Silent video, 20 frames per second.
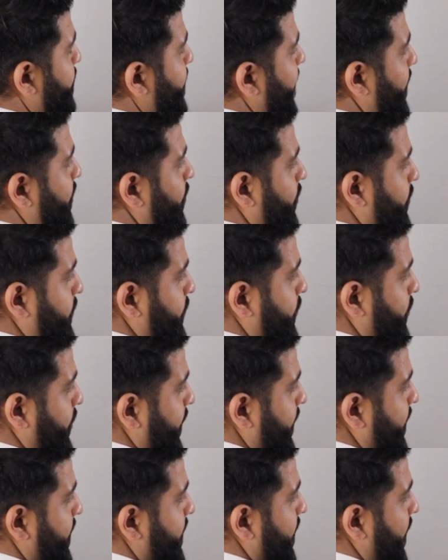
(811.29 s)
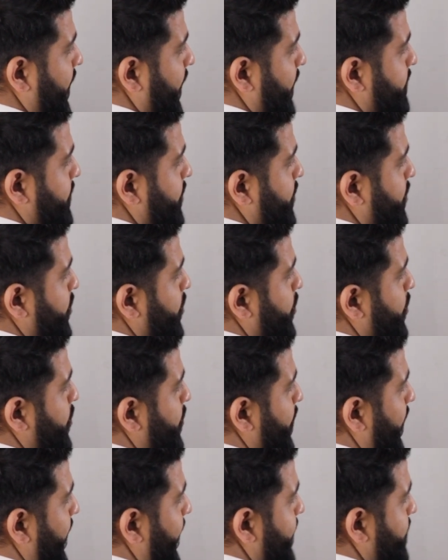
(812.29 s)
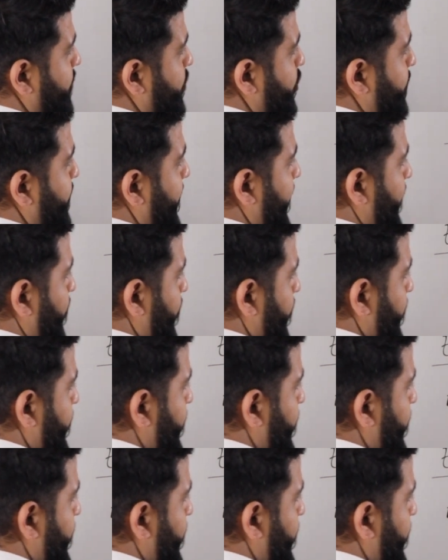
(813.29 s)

to the power of 3 times 2x to the power